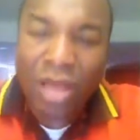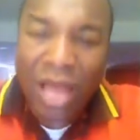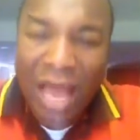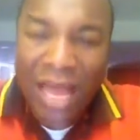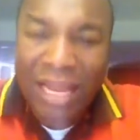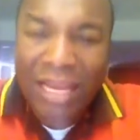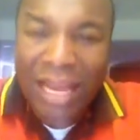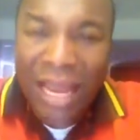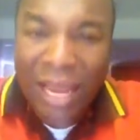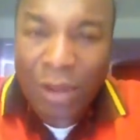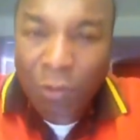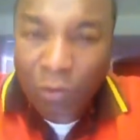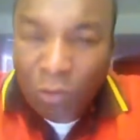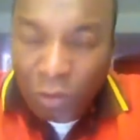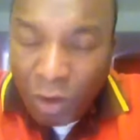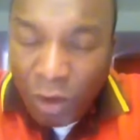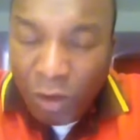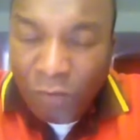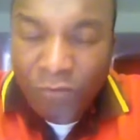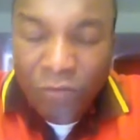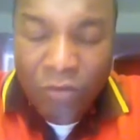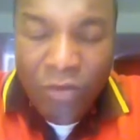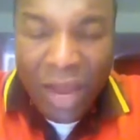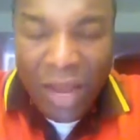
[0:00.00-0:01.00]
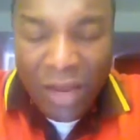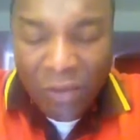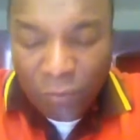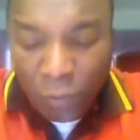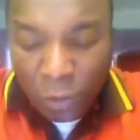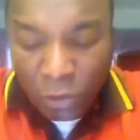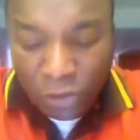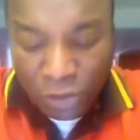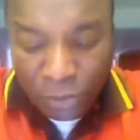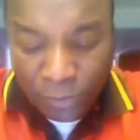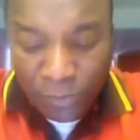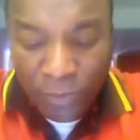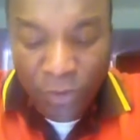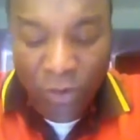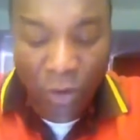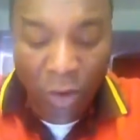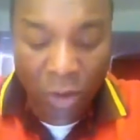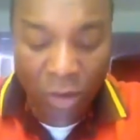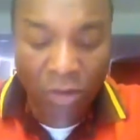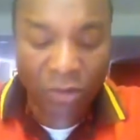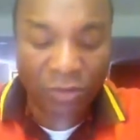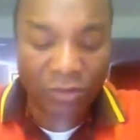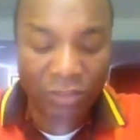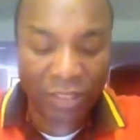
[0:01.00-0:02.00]
and I love you, I worship you,
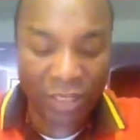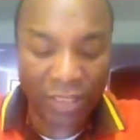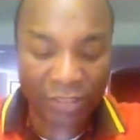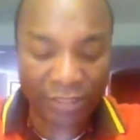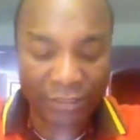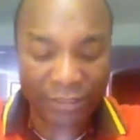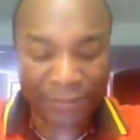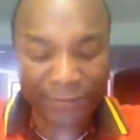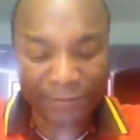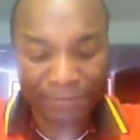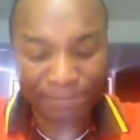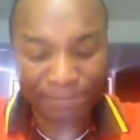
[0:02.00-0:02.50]
all those things.